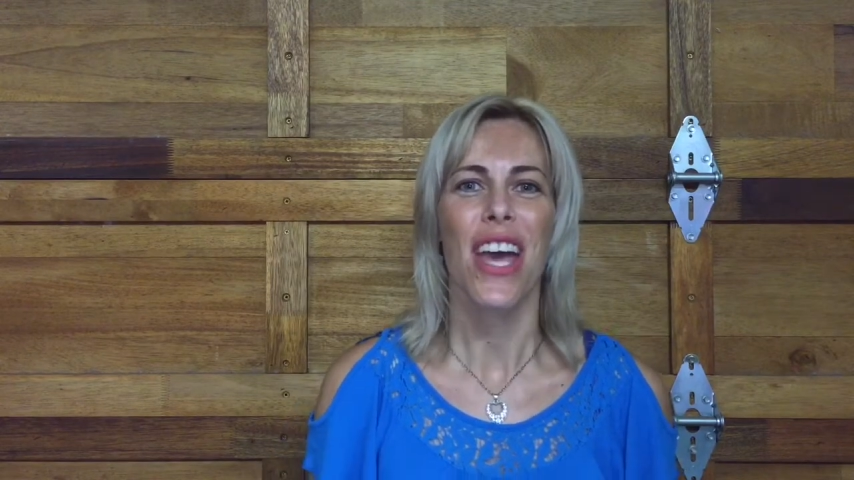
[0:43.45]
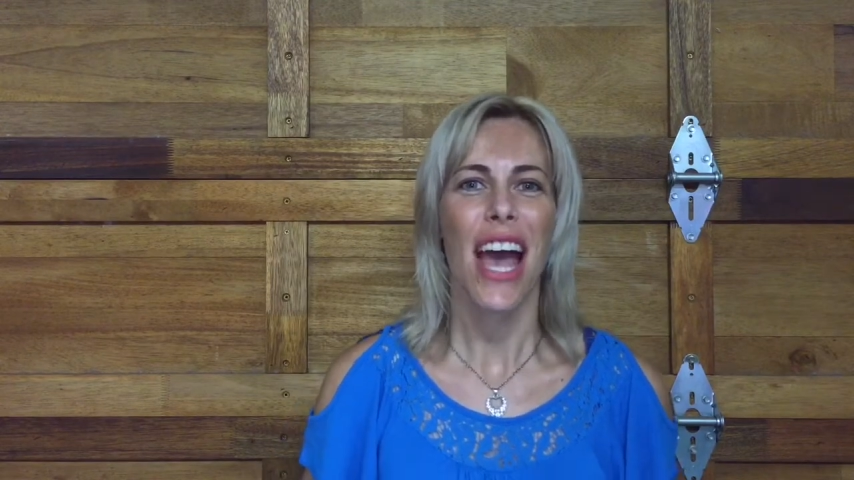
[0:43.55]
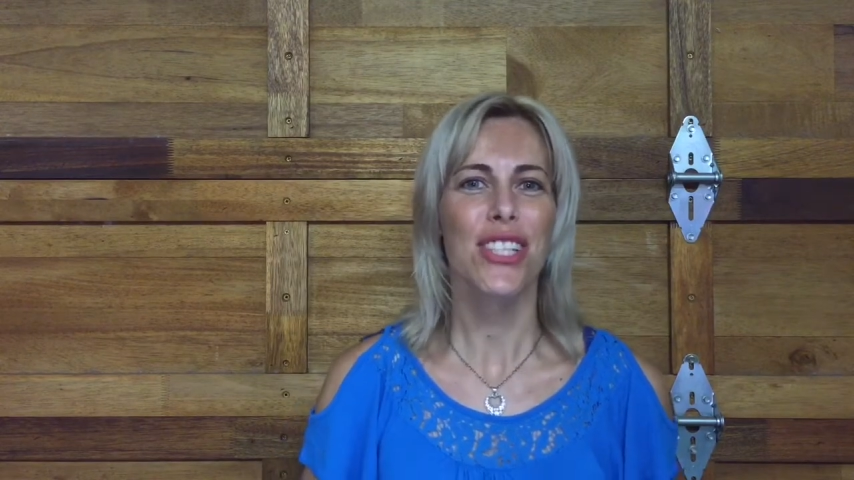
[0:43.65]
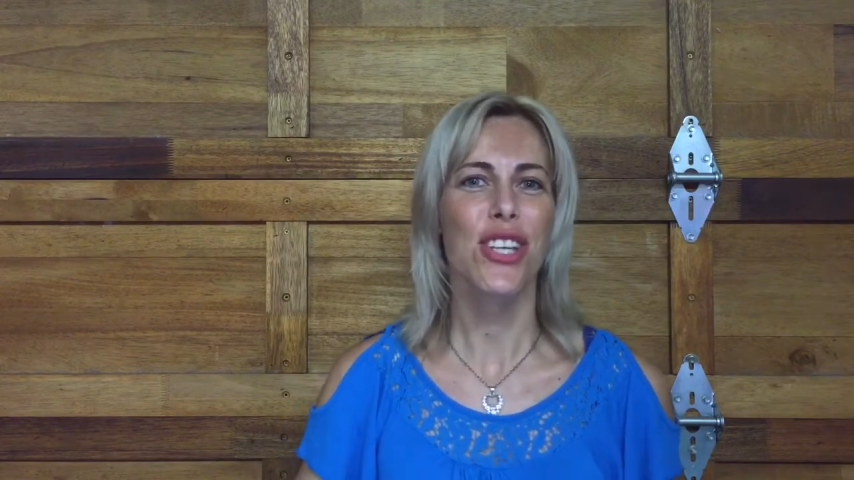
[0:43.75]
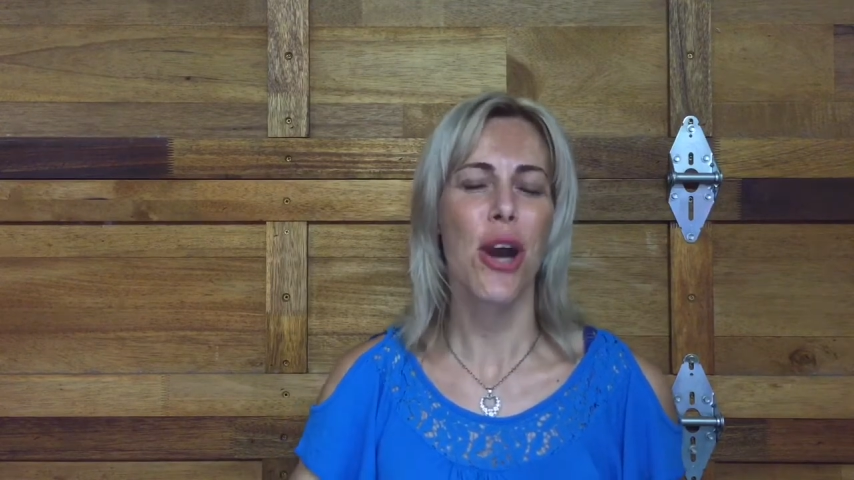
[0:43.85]

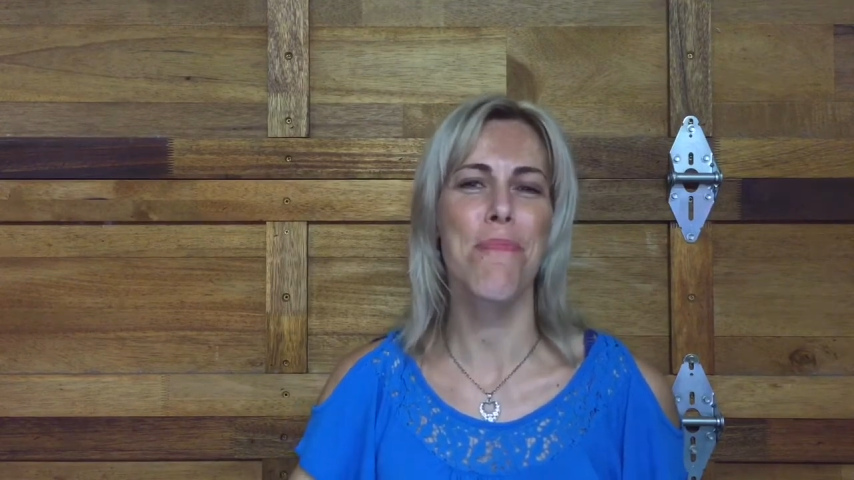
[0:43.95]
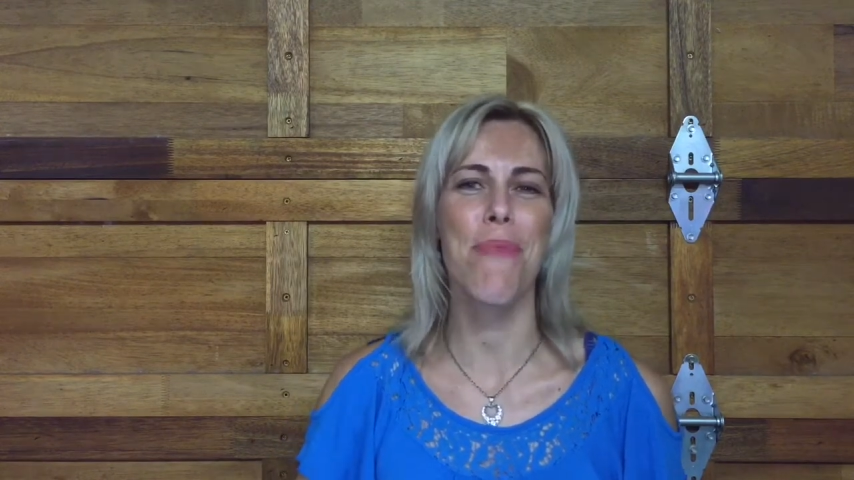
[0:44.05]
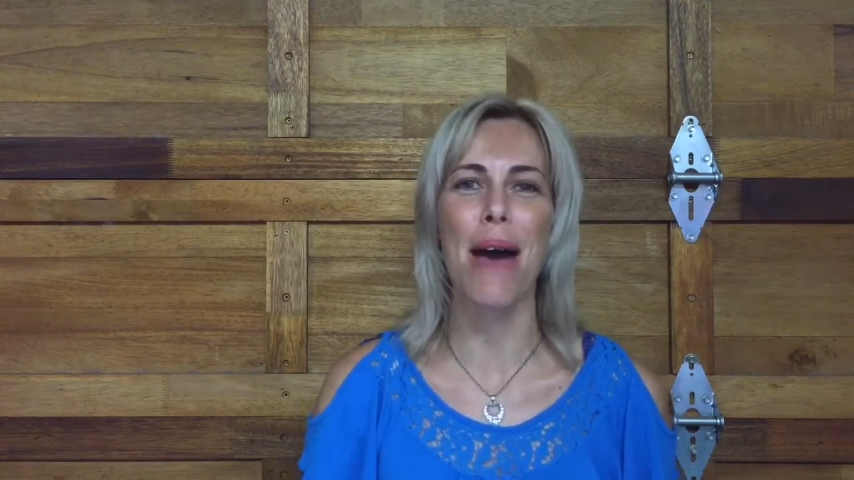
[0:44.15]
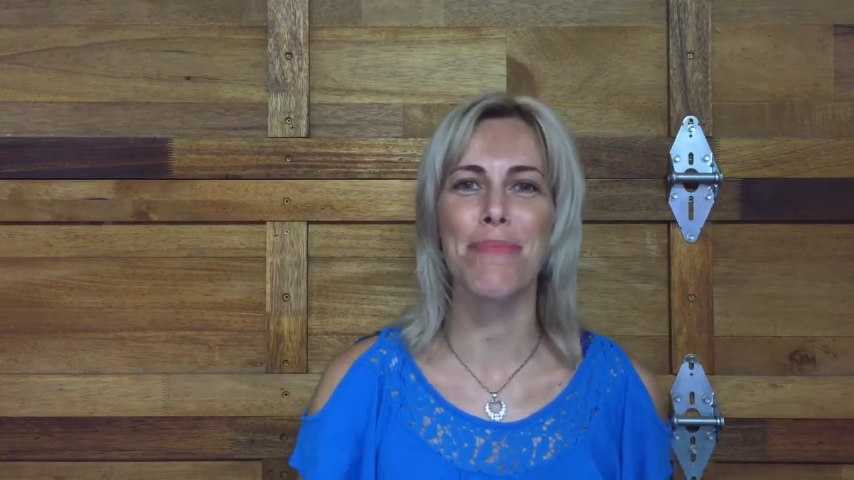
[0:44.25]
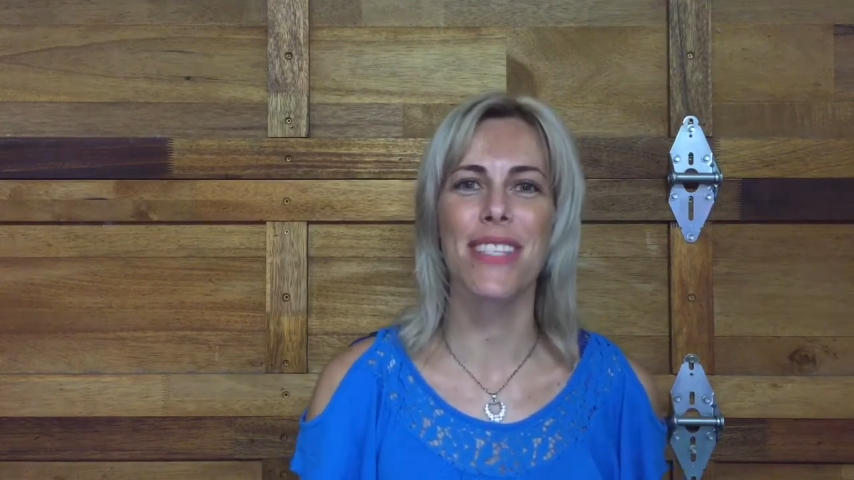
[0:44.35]
and to go
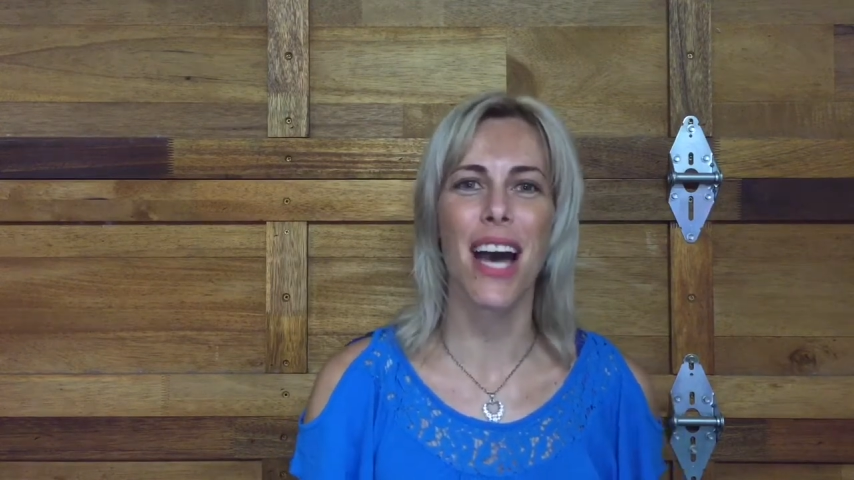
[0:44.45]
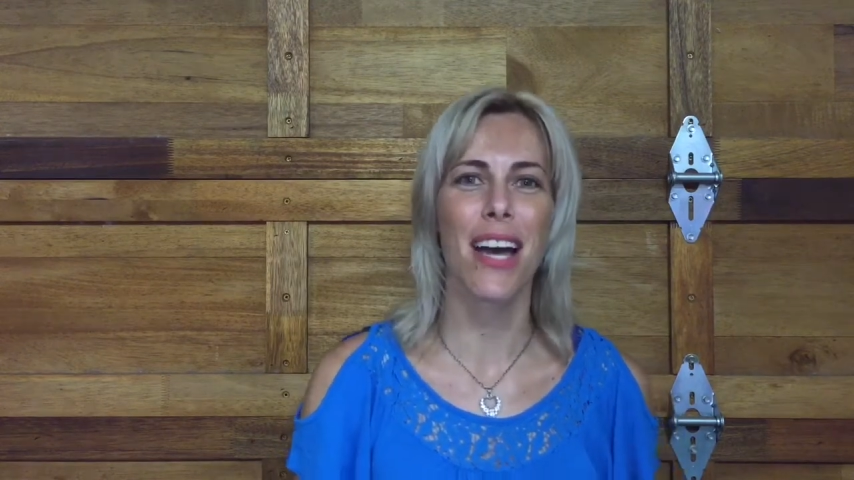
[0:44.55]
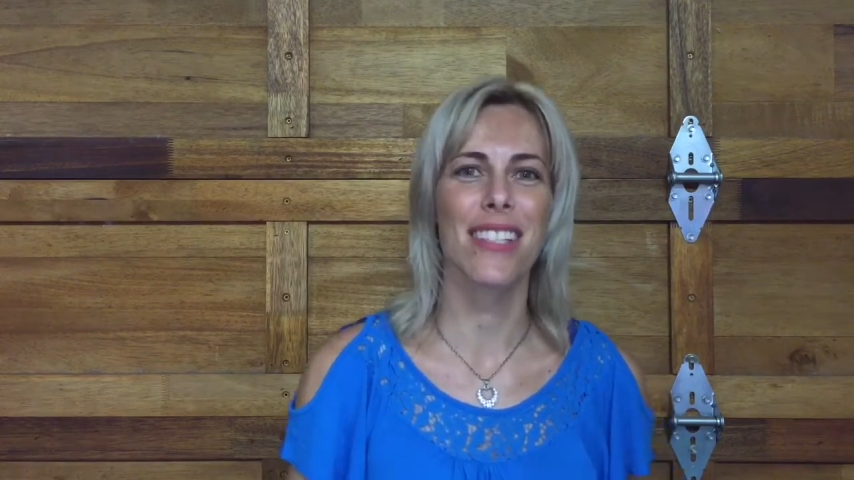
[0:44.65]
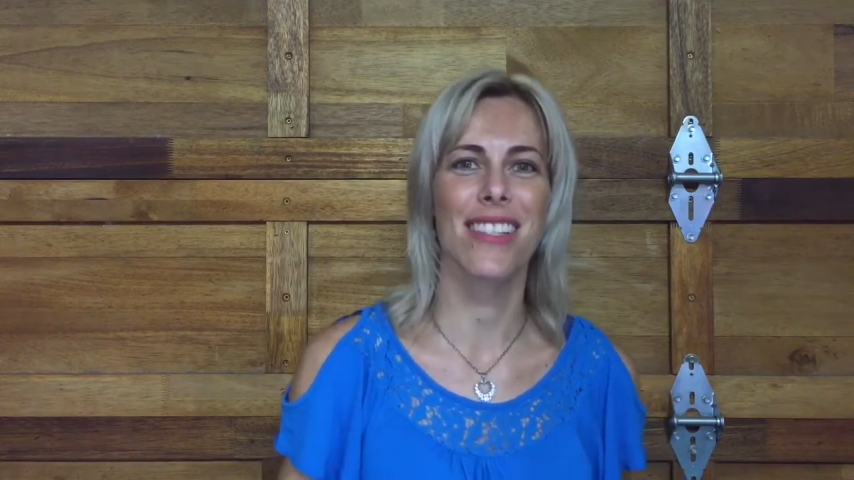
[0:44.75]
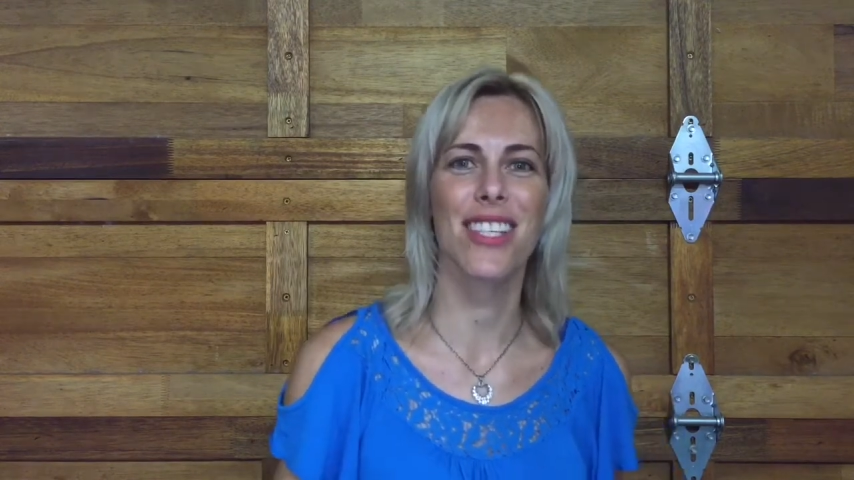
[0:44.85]
baptize